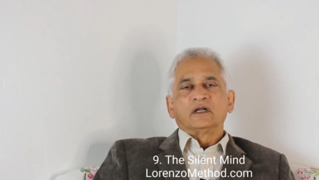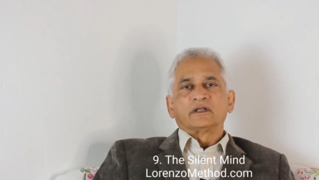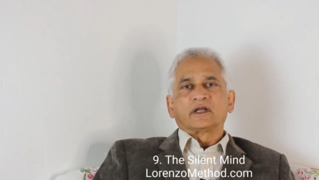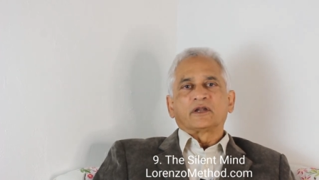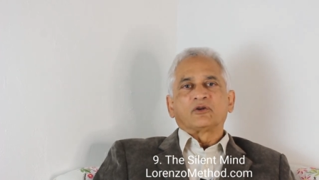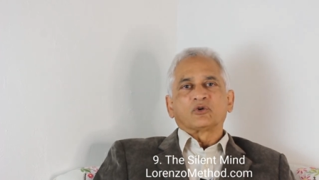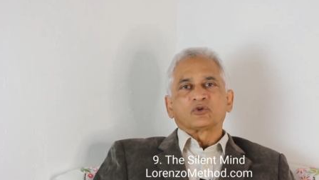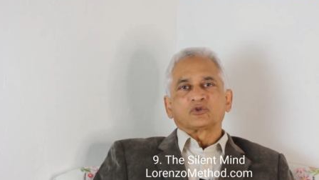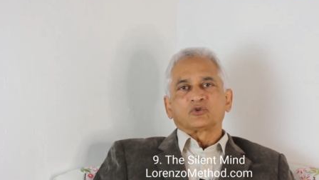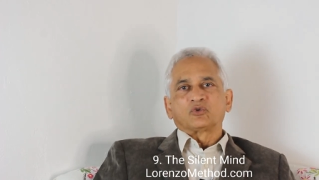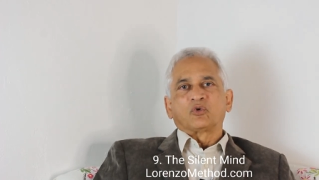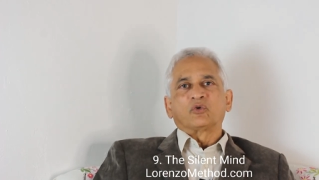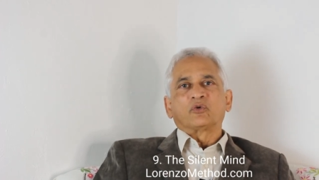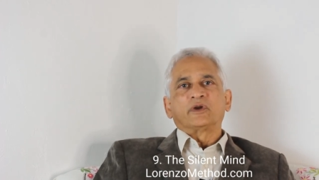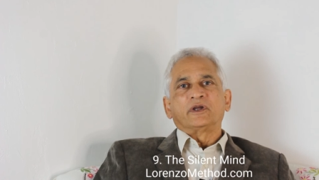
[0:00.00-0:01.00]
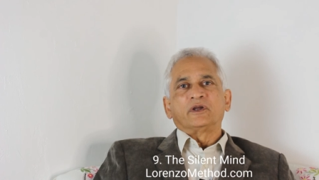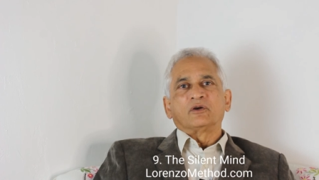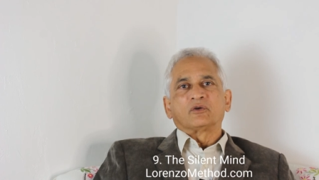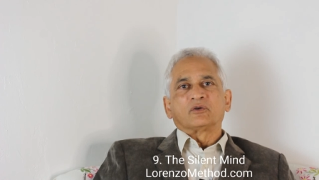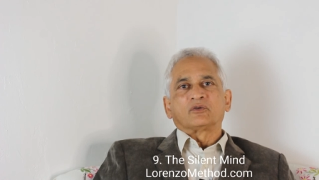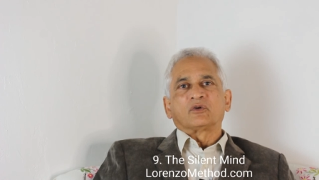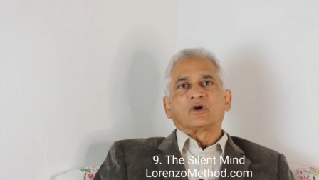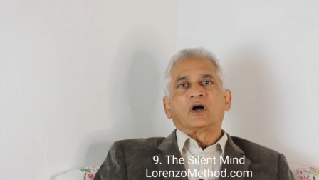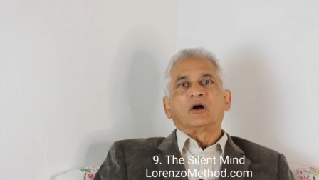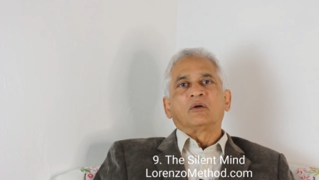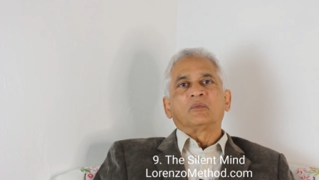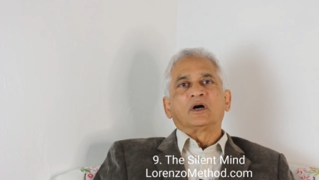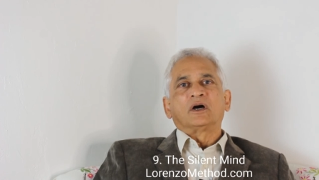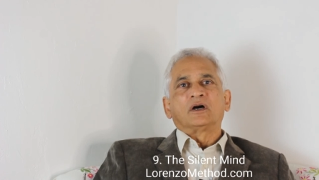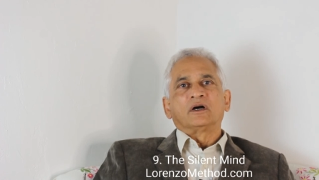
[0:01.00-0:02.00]
then your story your
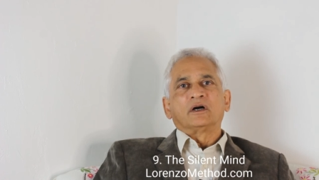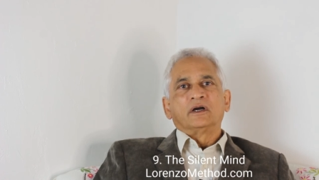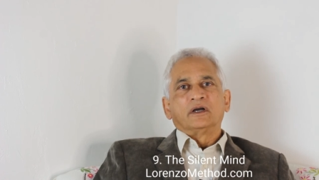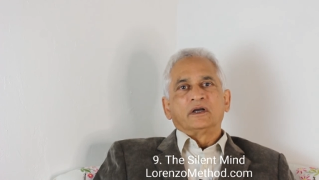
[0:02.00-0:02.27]
drama